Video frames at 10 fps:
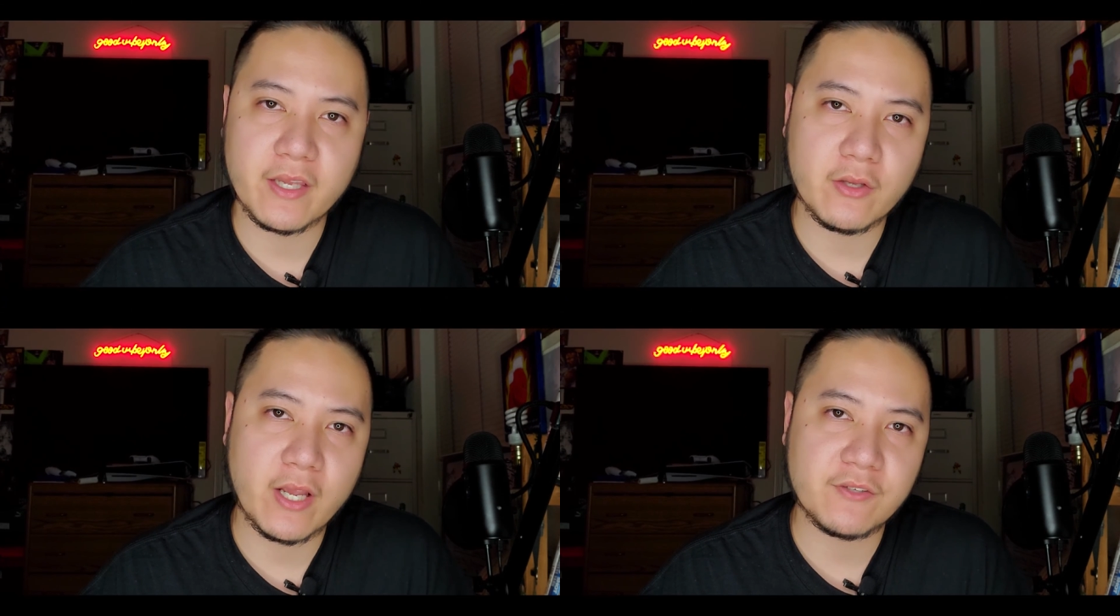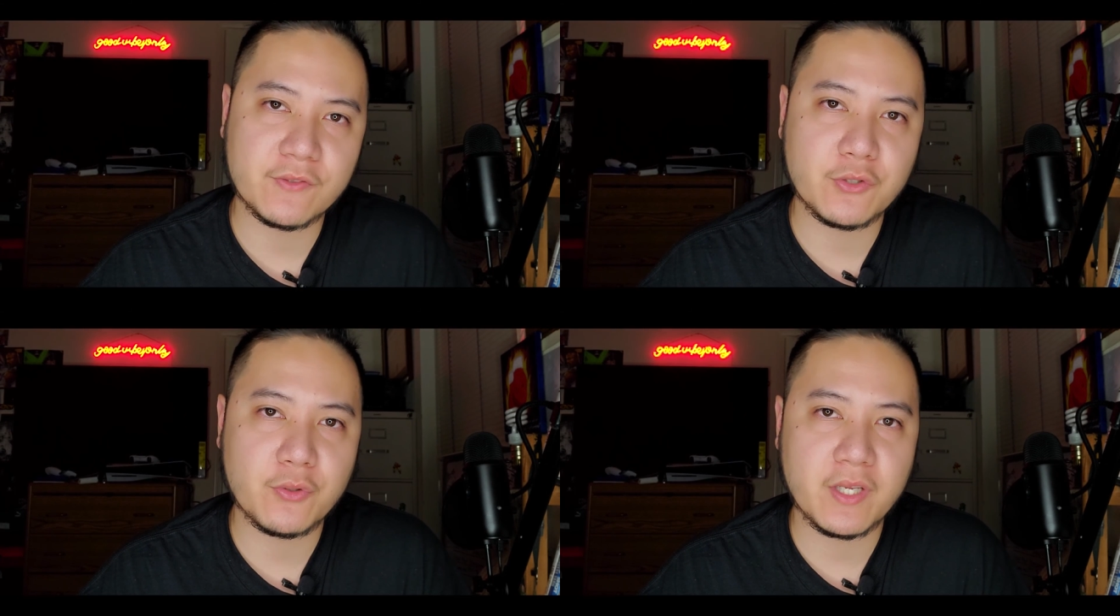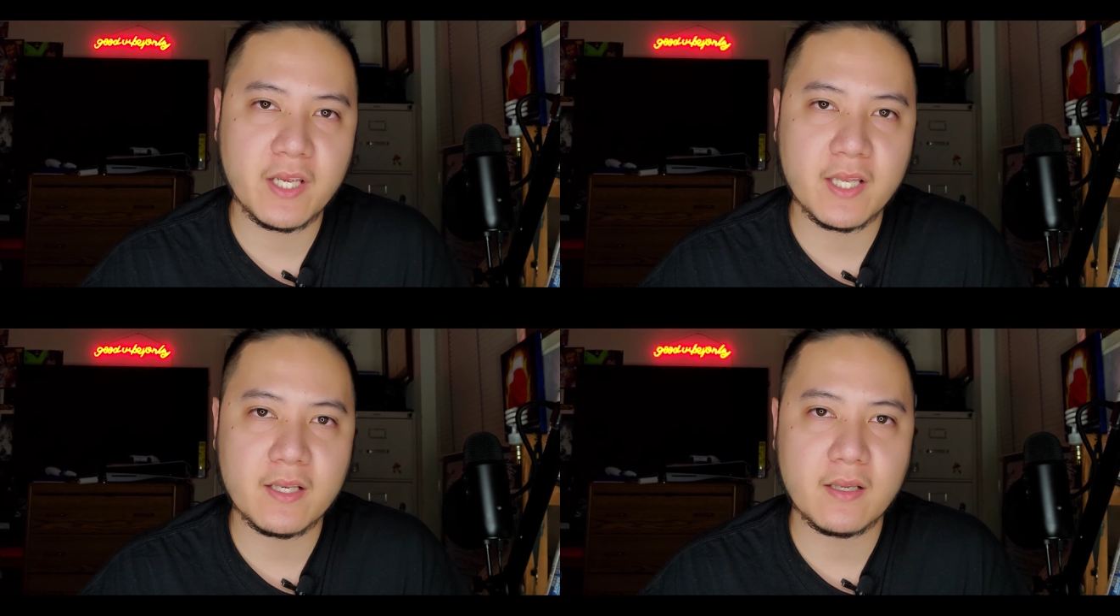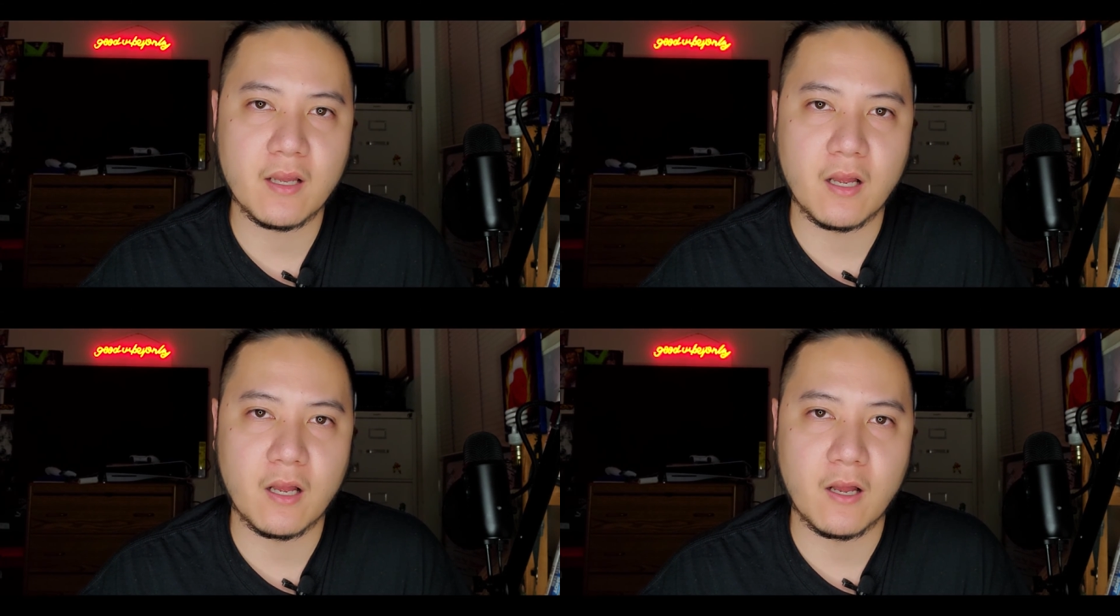thank you guys for tuning in.
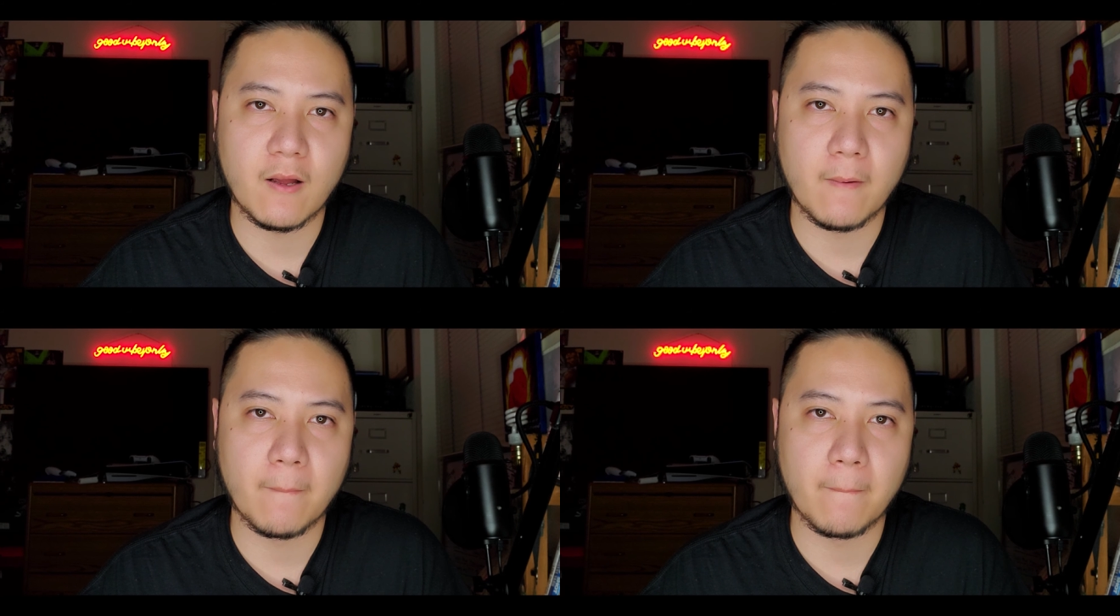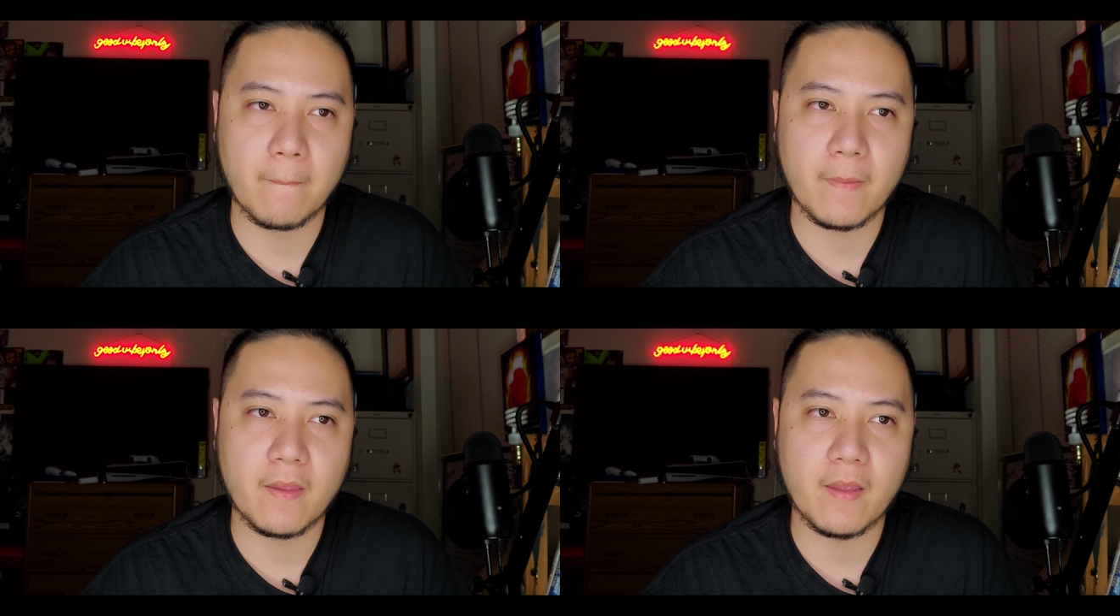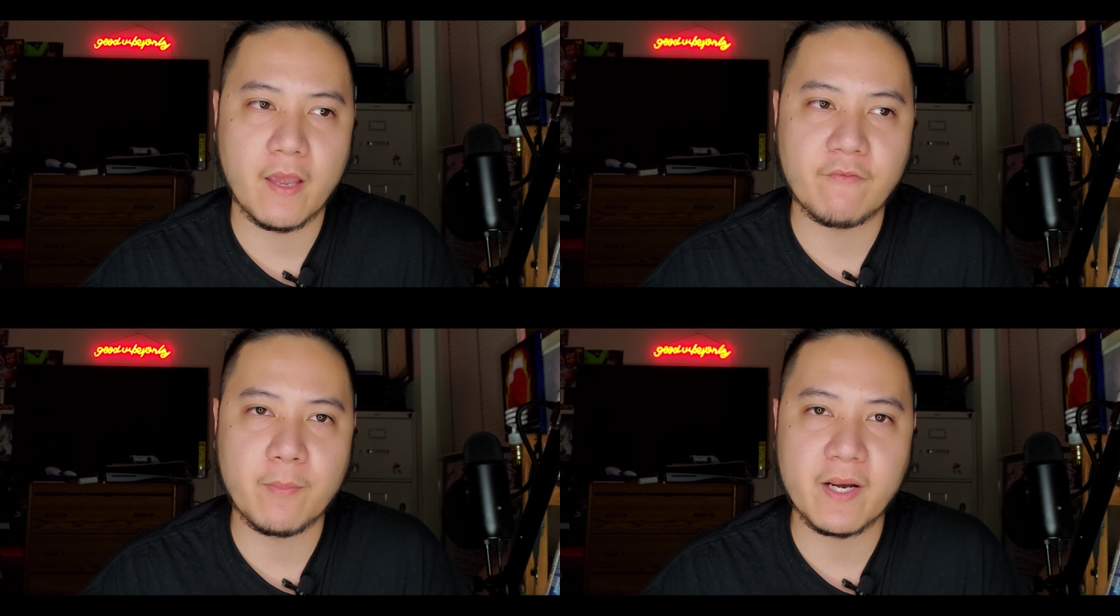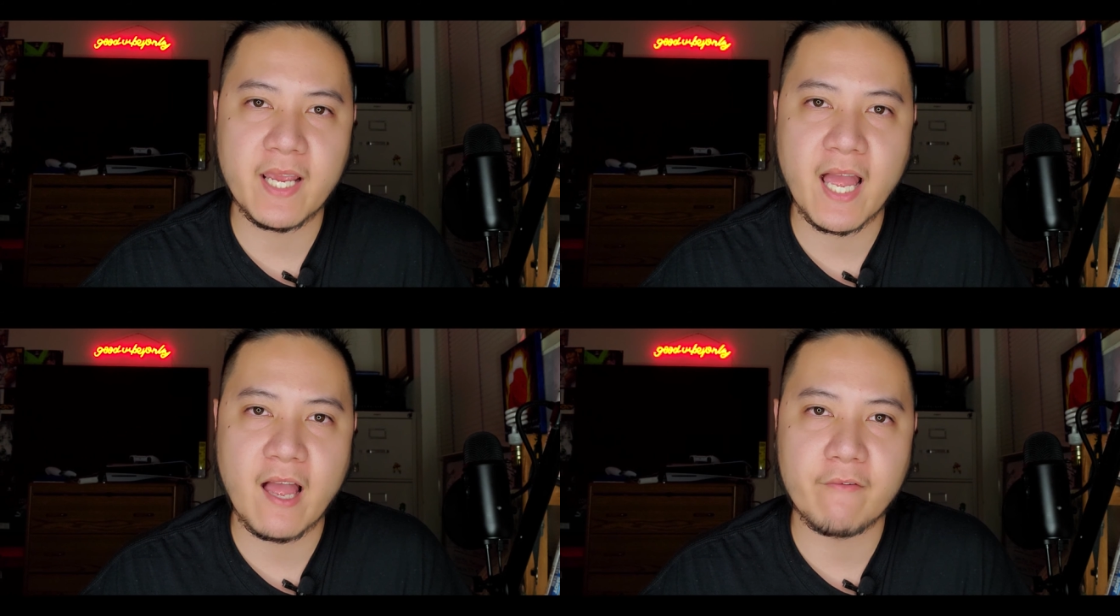Um, everybody
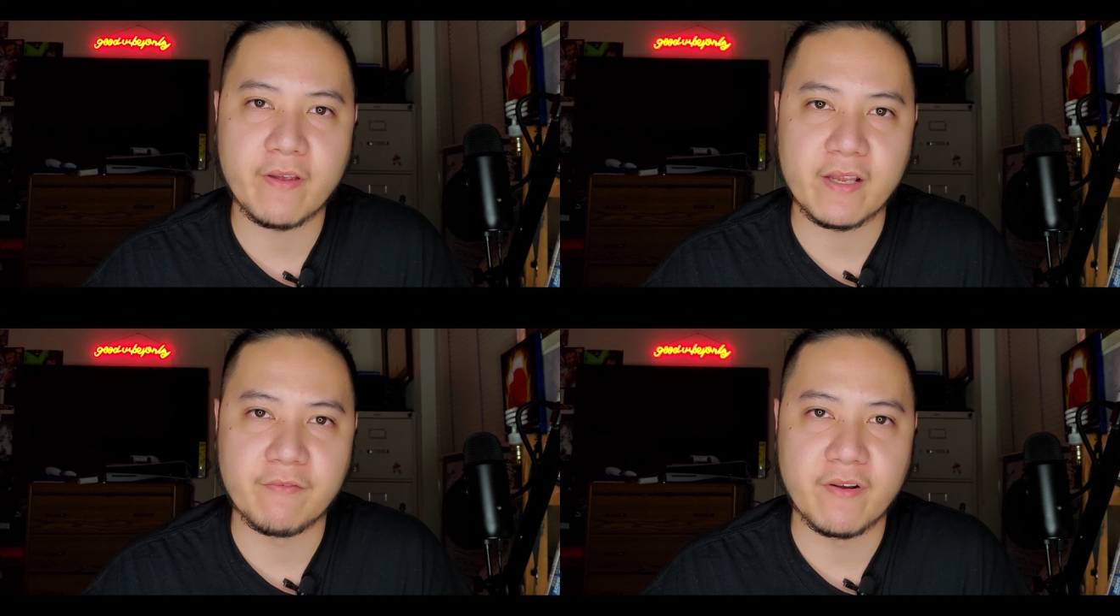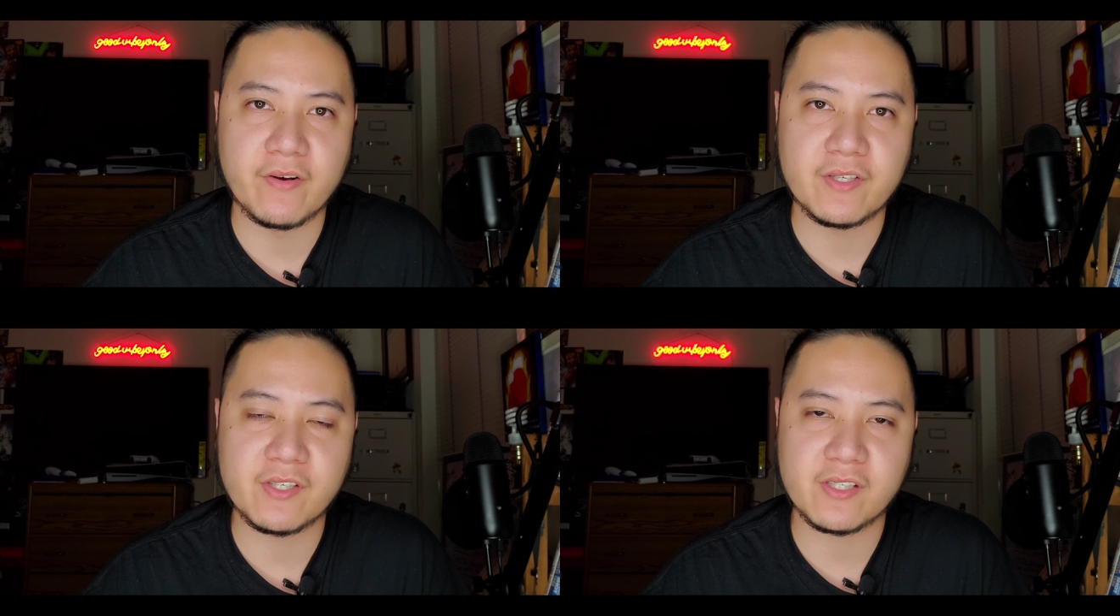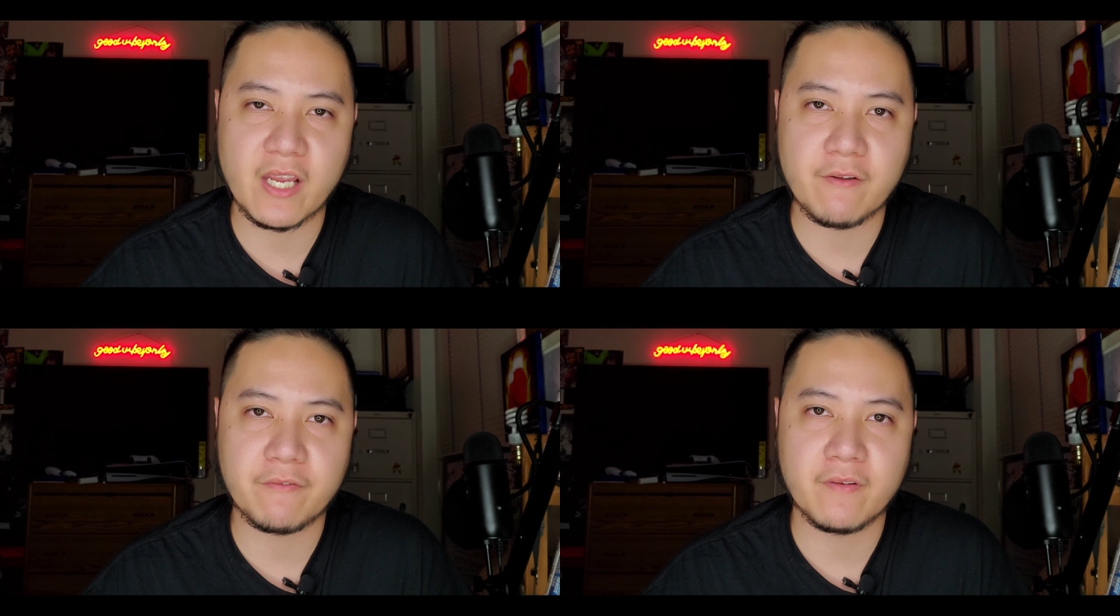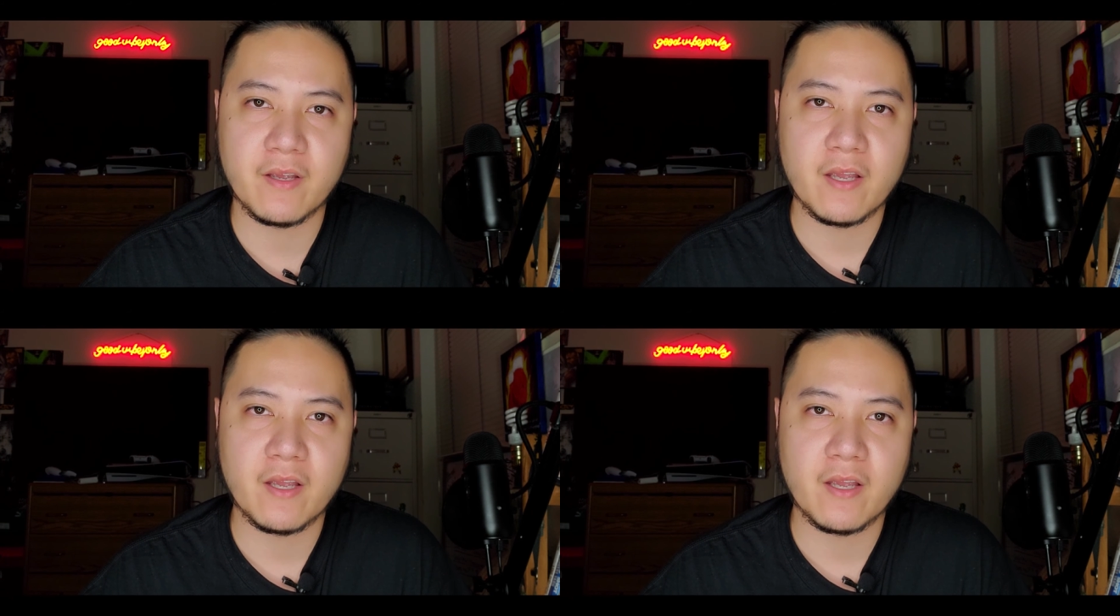have a very safe,